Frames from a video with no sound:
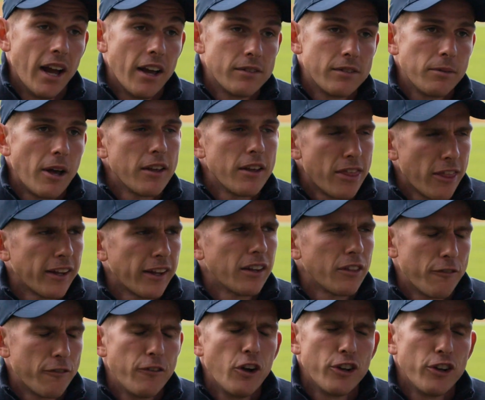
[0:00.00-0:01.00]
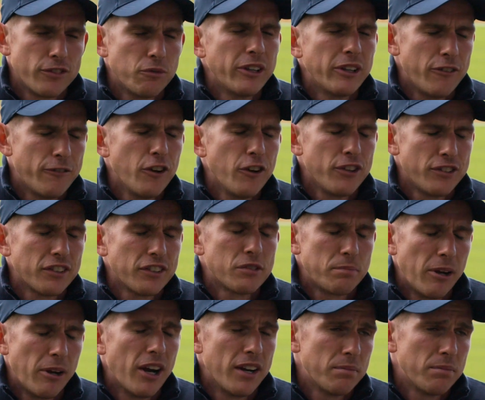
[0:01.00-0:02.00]
I think when you first
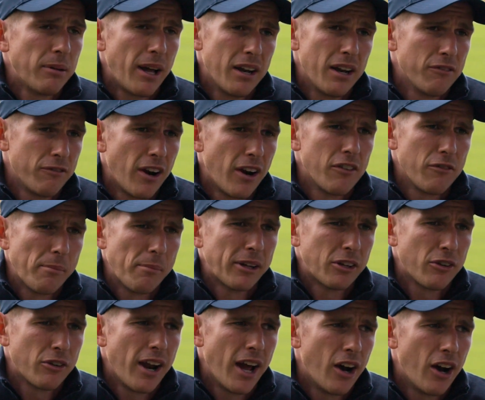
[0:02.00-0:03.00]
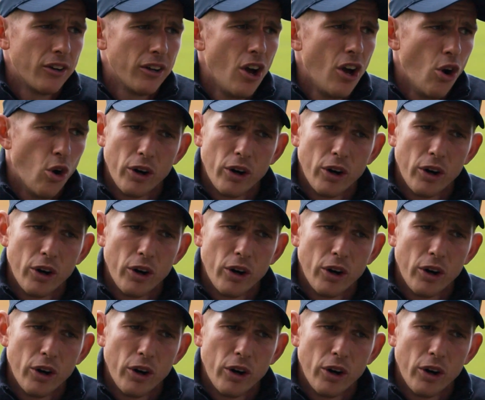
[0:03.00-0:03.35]
experience playing in front of a big crowd